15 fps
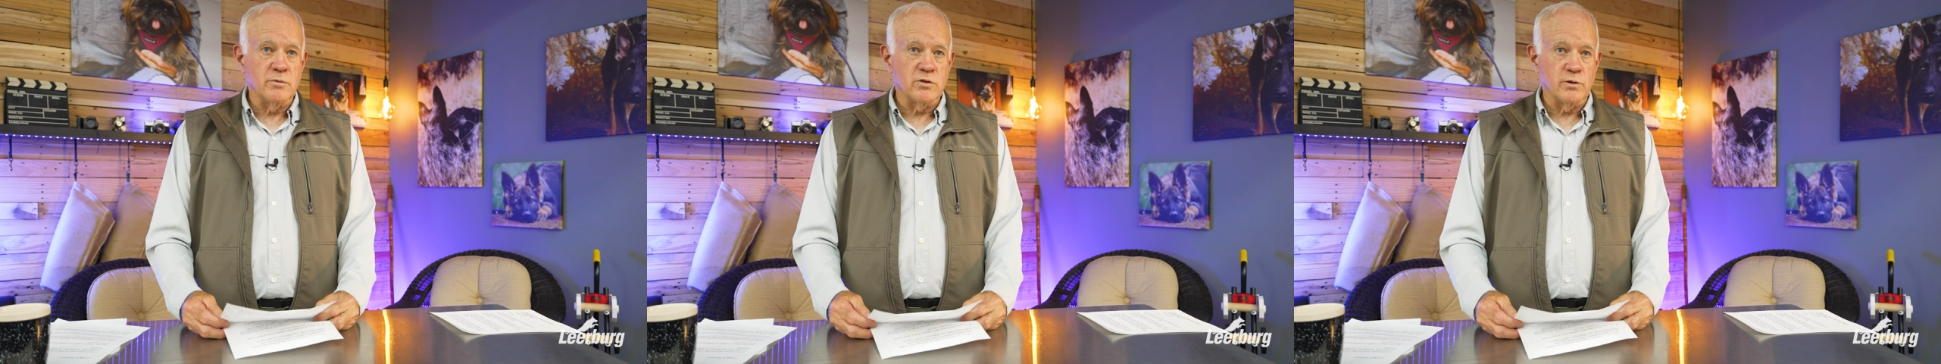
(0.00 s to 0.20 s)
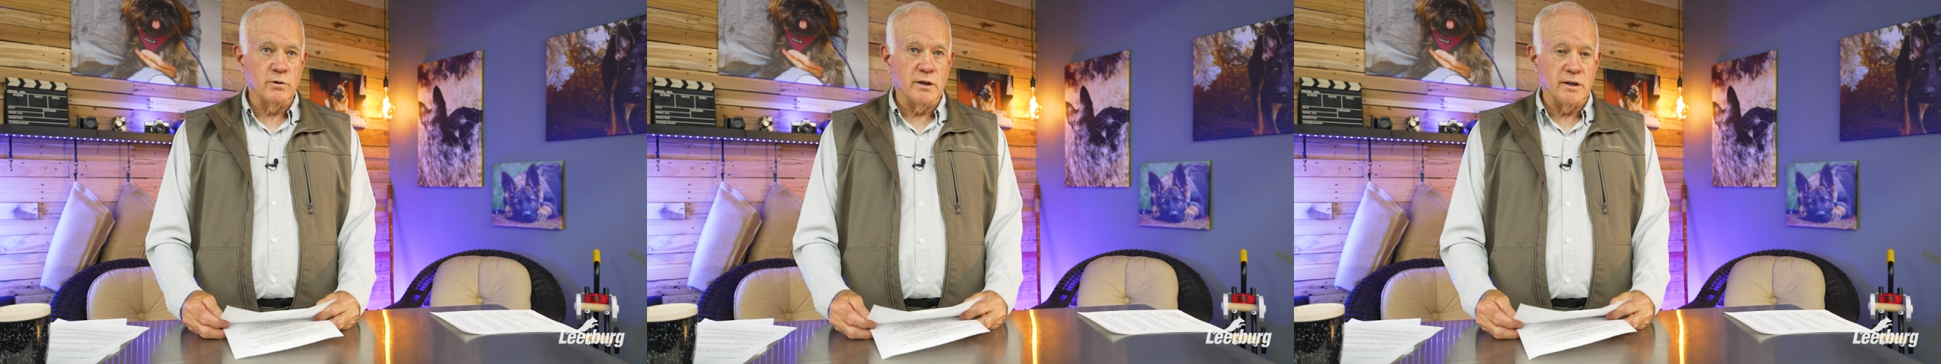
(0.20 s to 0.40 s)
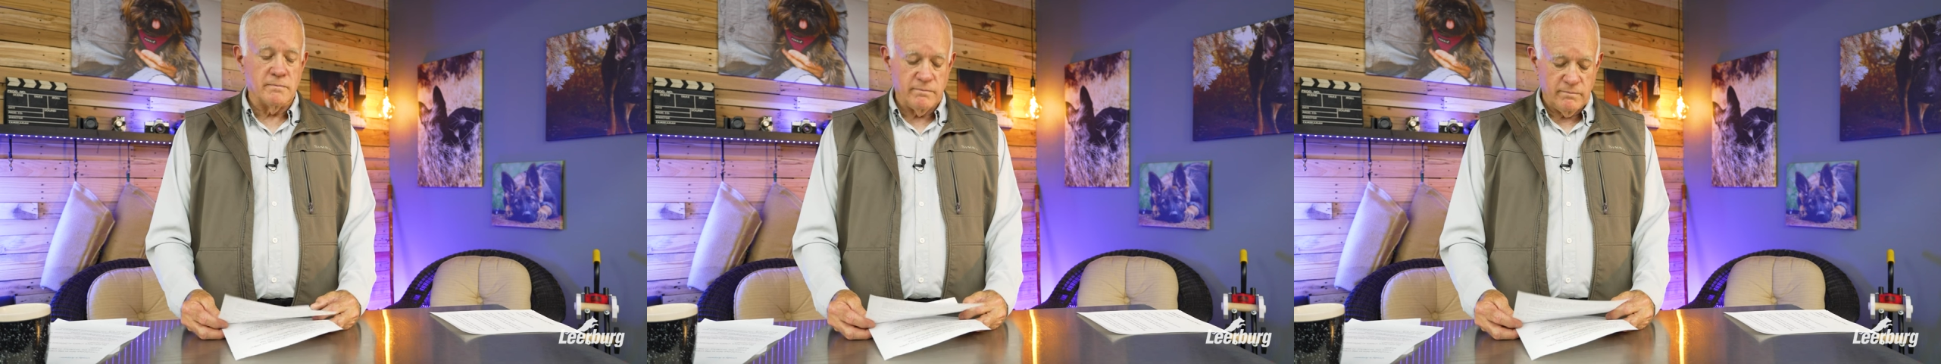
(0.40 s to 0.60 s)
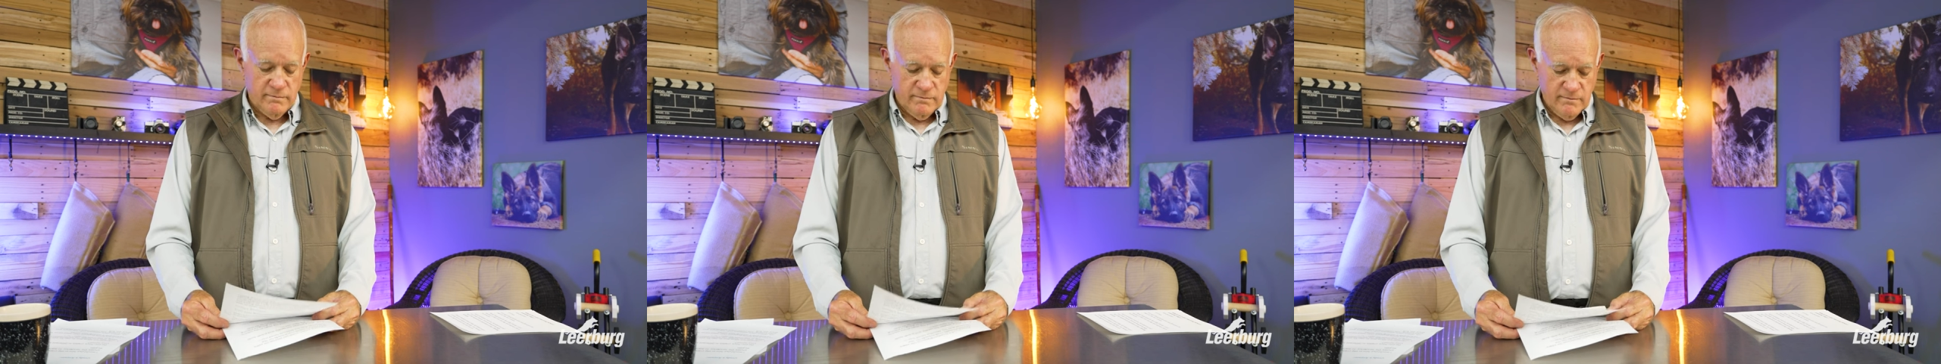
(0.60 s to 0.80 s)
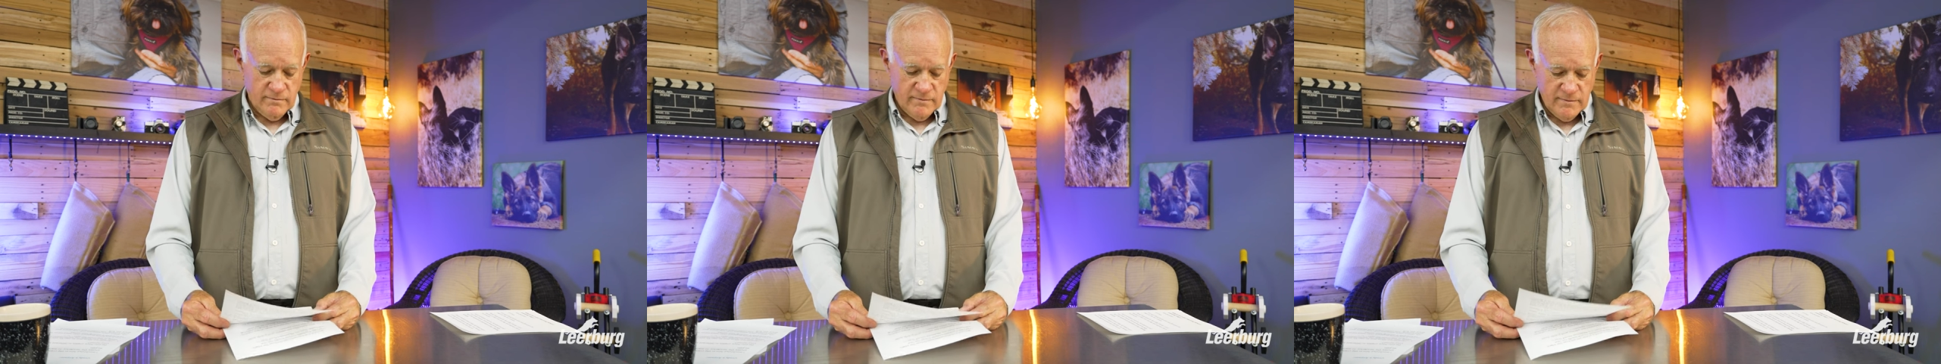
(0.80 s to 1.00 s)
scream.
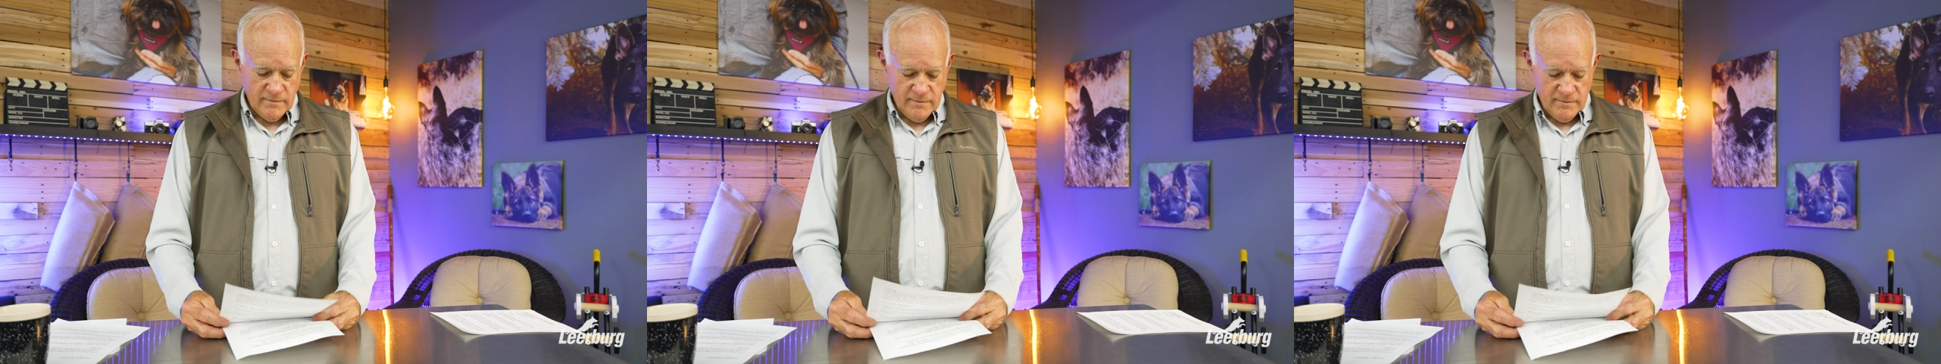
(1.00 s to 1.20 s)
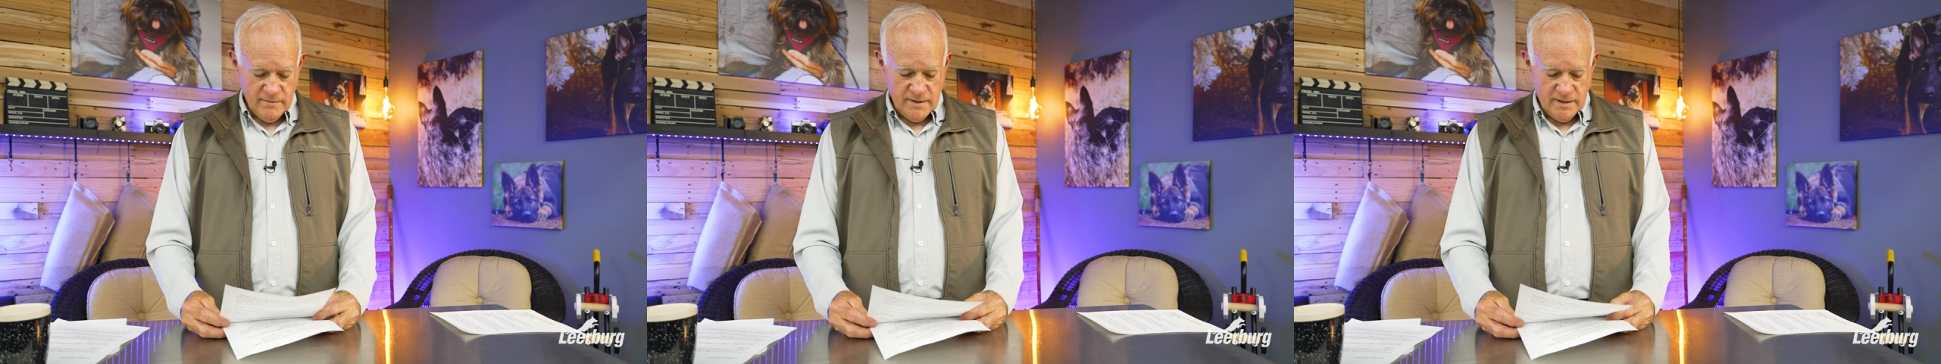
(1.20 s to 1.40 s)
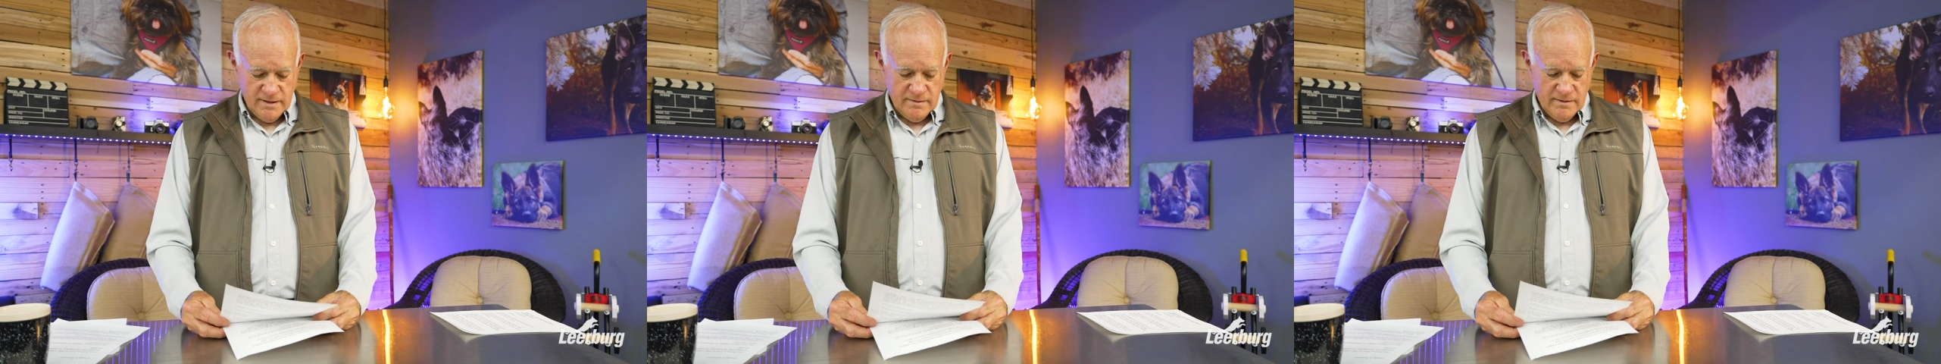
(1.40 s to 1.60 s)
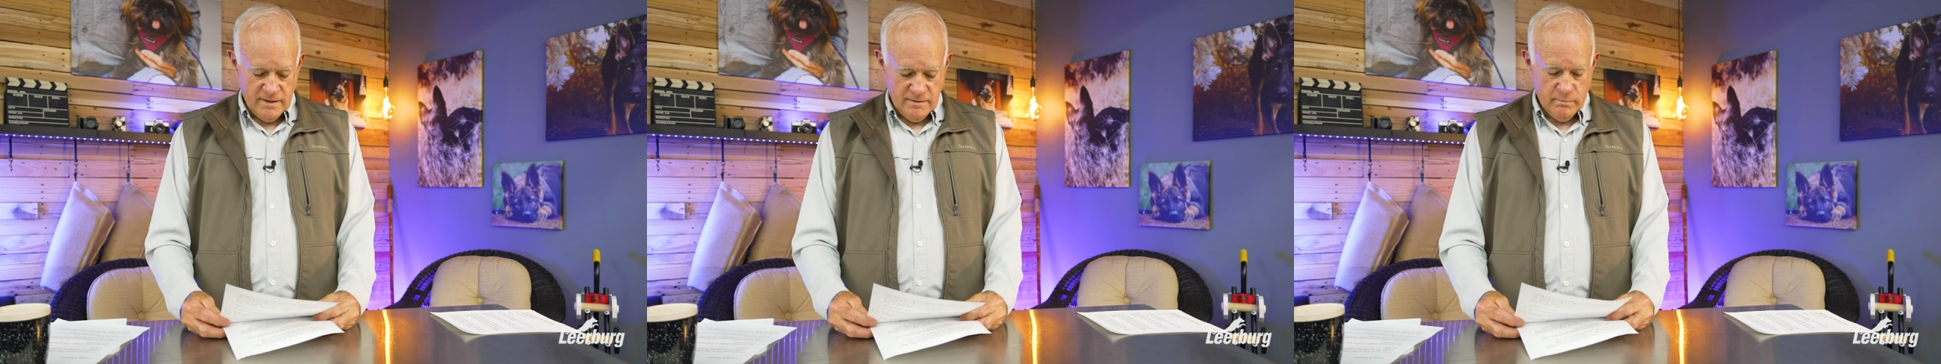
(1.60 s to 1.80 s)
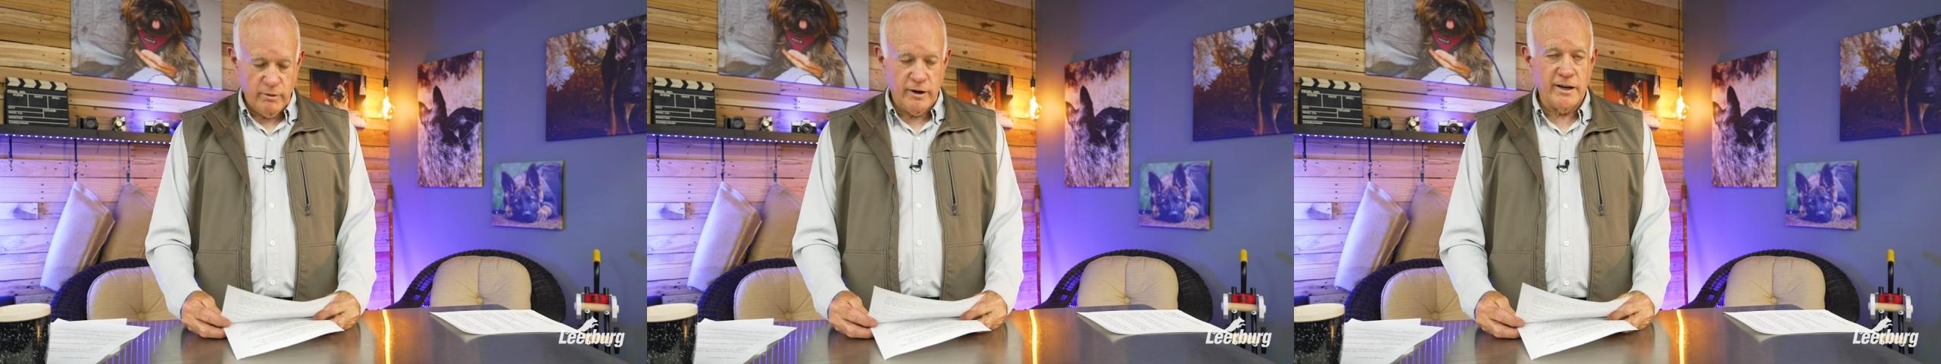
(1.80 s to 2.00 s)

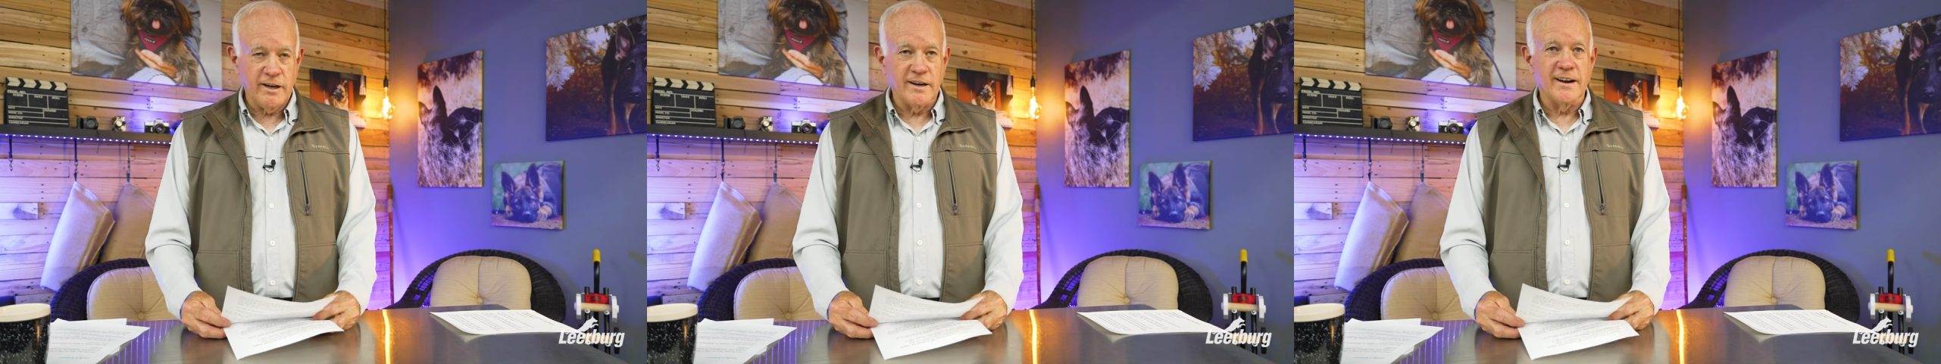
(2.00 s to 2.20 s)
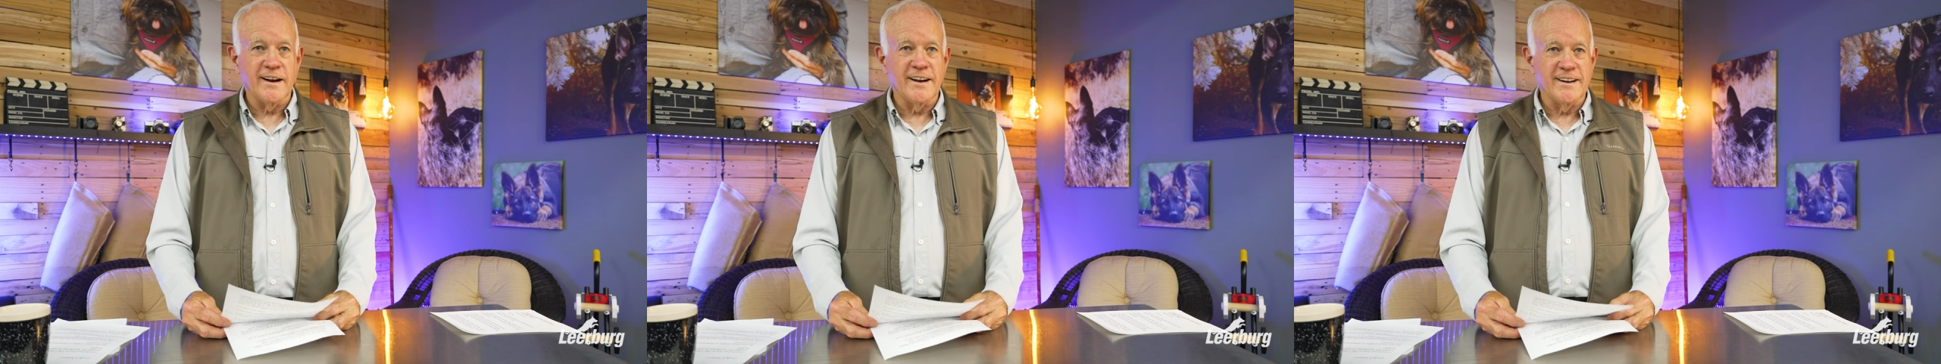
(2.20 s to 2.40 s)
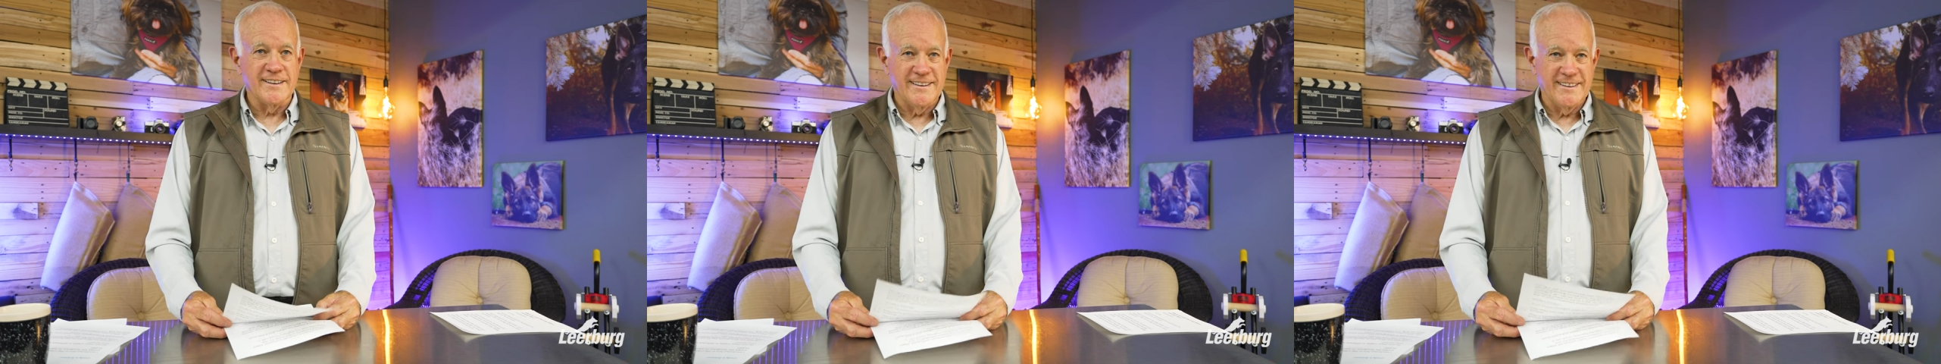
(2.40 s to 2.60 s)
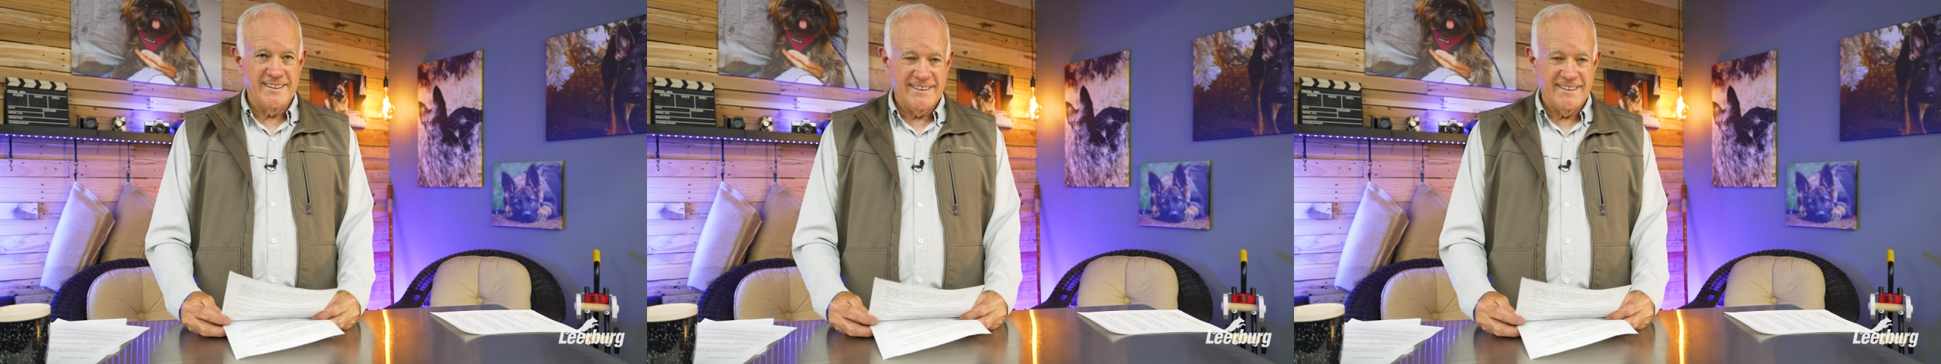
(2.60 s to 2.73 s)
Bring it on.